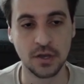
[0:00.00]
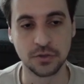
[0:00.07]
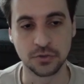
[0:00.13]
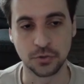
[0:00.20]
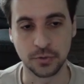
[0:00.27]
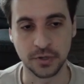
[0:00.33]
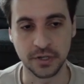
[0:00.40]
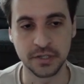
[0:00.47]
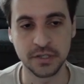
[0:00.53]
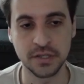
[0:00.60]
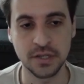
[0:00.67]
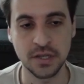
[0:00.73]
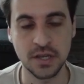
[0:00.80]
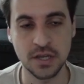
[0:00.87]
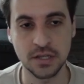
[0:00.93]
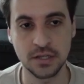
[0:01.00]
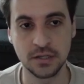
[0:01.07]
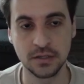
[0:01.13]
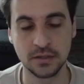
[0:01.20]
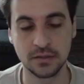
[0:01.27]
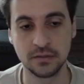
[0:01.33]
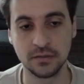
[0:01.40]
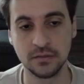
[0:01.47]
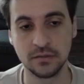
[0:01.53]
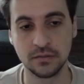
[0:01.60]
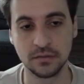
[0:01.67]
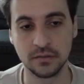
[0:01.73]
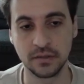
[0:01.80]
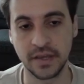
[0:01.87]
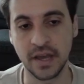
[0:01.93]
So we're going to need
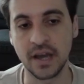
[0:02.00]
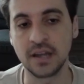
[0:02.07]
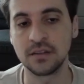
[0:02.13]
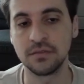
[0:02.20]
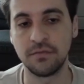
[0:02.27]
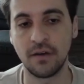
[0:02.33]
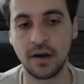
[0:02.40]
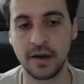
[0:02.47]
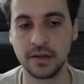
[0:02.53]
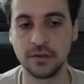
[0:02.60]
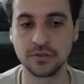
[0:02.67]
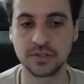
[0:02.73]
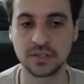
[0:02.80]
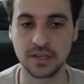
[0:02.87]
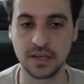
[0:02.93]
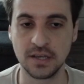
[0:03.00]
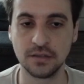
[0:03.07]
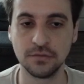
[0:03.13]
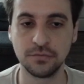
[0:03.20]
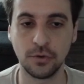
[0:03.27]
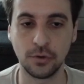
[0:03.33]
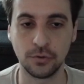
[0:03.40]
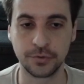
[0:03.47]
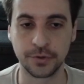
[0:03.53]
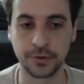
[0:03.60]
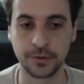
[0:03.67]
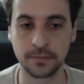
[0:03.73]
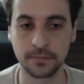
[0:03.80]
get files in folder.